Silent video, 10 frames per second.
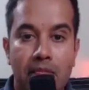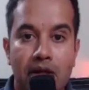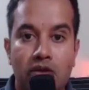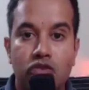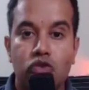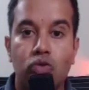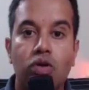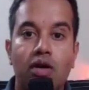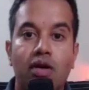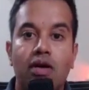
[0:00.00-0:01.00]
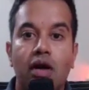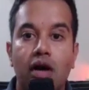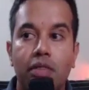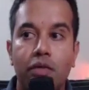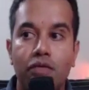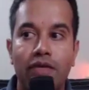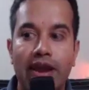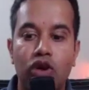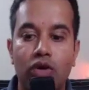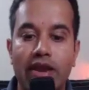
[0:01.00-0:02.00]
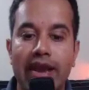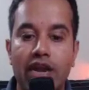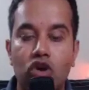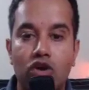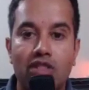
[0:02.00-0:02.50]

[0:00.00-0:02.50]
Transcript: So the way to create your